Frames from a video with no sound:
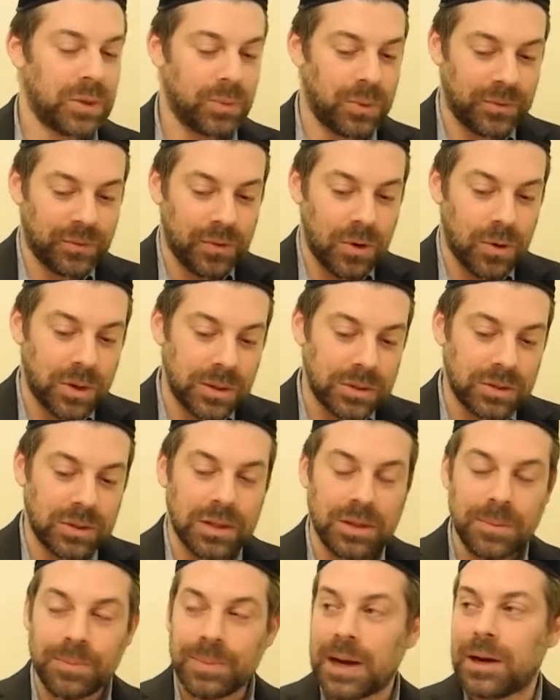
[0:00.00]
We focus
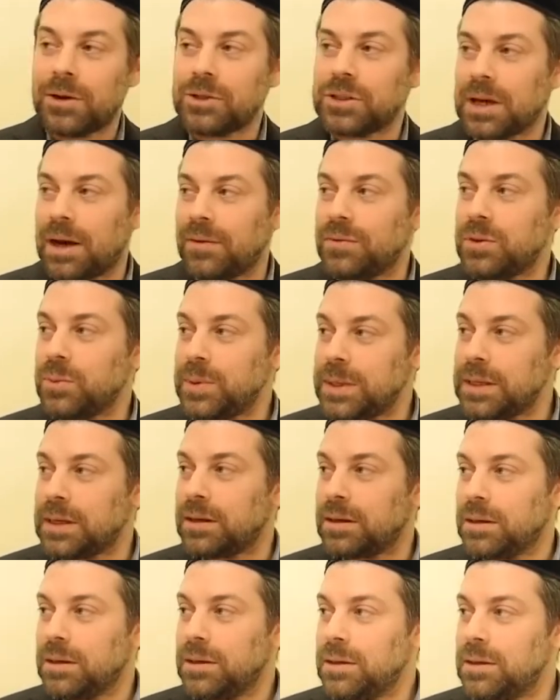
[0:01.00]
on the Parasha of the
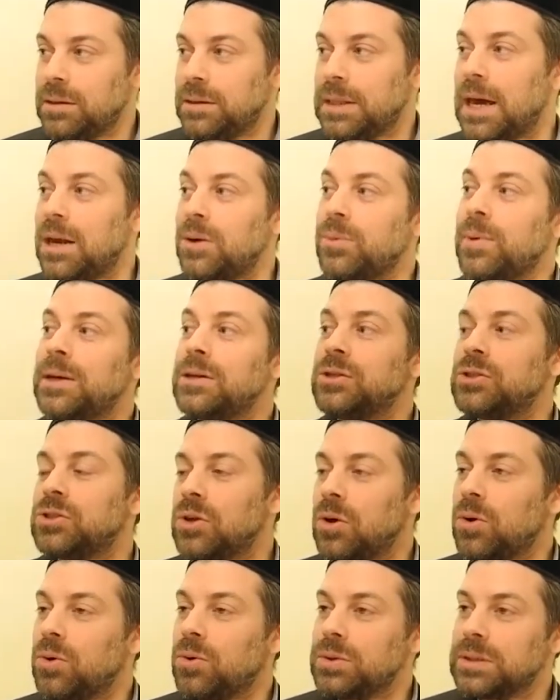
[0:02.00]
week. That already
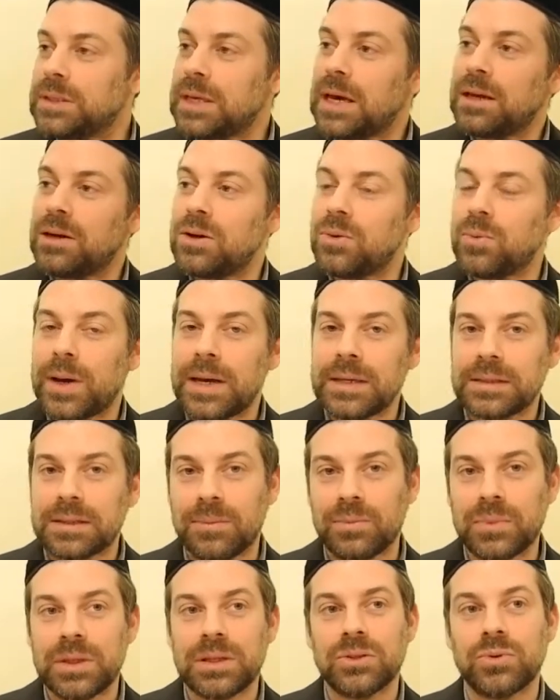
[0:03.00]
shows that in a way
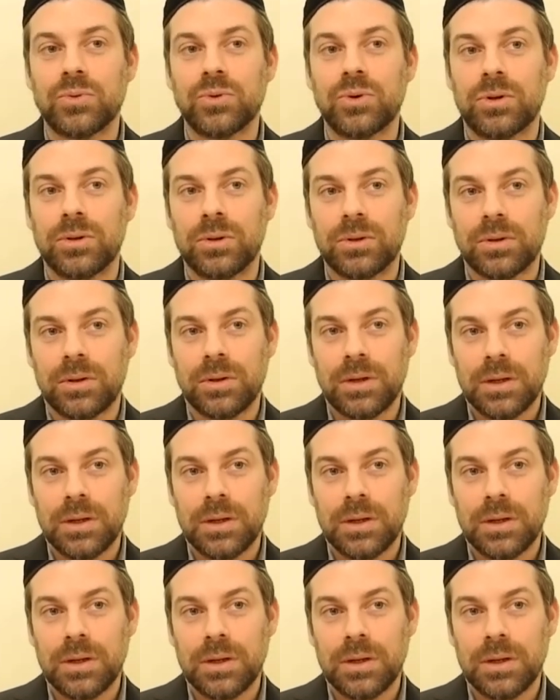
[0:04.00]
something's wrong.